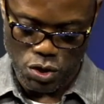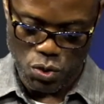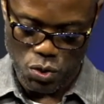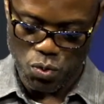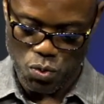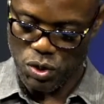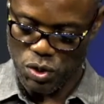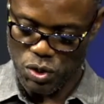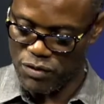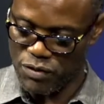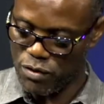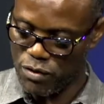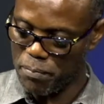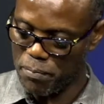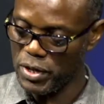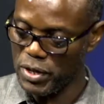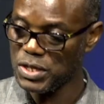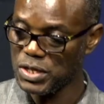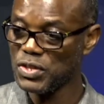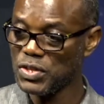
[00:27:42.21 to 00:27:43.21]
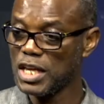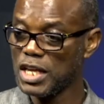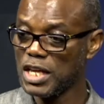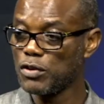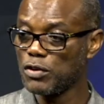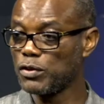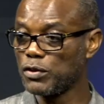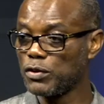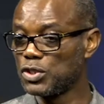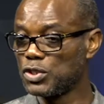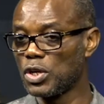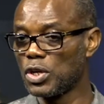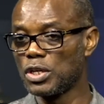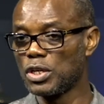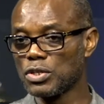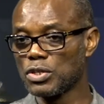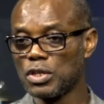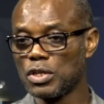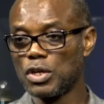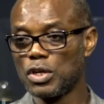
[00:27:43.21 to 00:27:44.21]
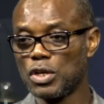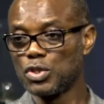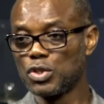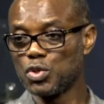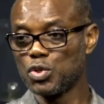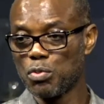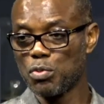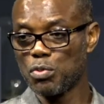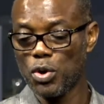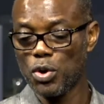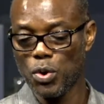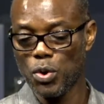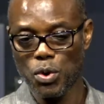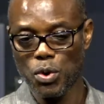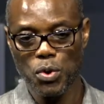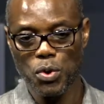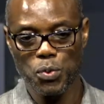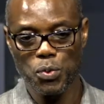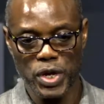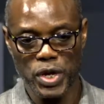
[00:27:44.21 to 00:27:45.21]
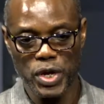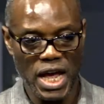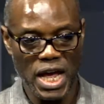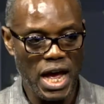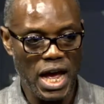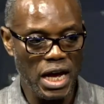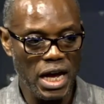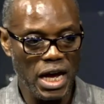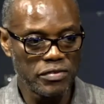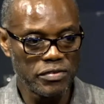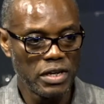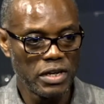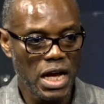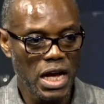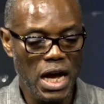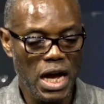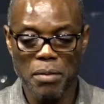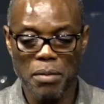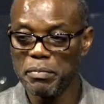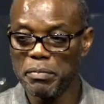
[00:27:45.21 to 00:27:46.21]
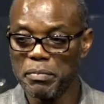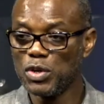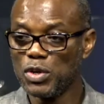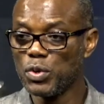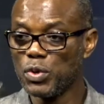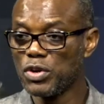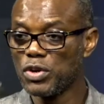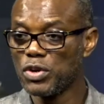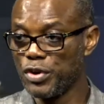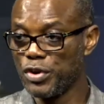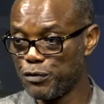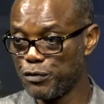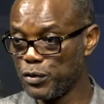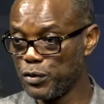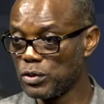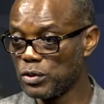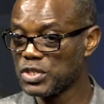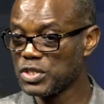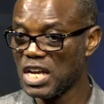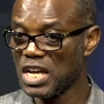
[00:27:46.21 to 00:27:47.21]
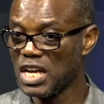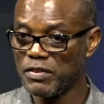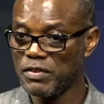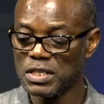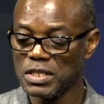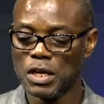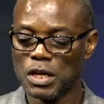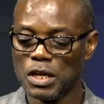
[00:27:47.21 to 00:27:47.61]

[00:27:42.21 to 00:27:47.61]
We give God praise. Thank you for joining us. Tomorrow we have our midweek refuel service.